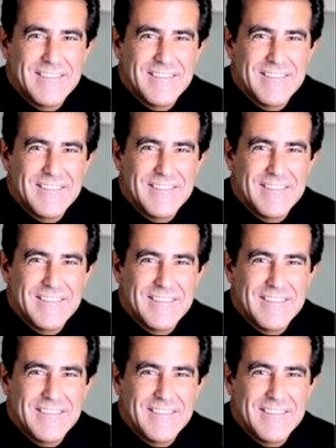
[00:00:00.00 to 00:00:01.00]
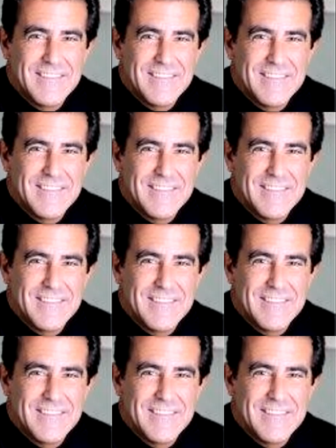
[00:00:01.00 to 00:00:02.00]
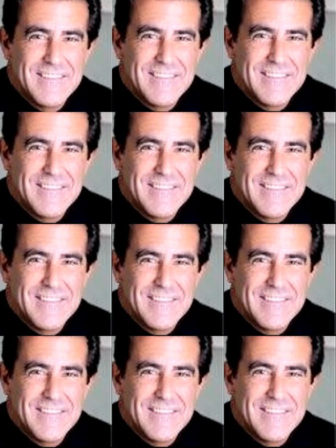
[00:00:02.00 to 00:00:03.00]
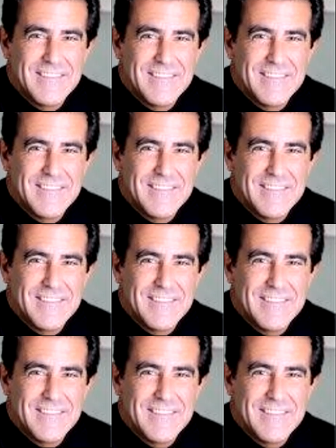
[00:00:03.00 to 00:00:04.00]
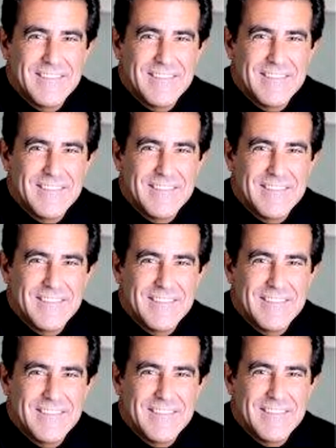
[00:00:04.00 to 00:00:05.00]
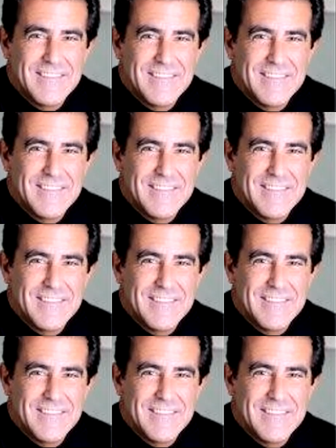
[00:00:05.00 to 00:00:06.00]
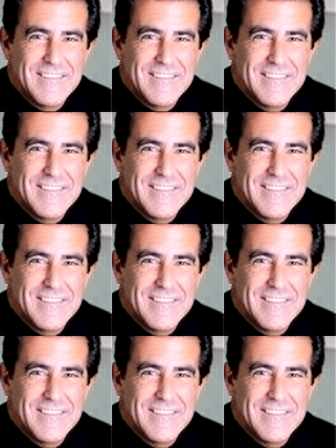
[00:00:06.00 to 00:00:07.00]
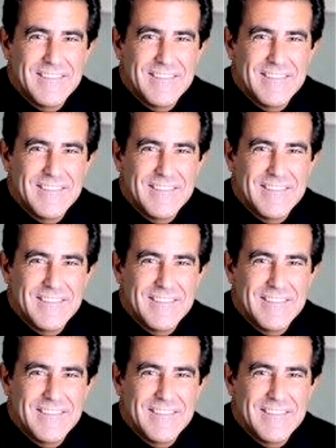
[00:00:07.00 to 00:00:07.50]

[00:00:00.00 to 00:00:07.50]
[no speech]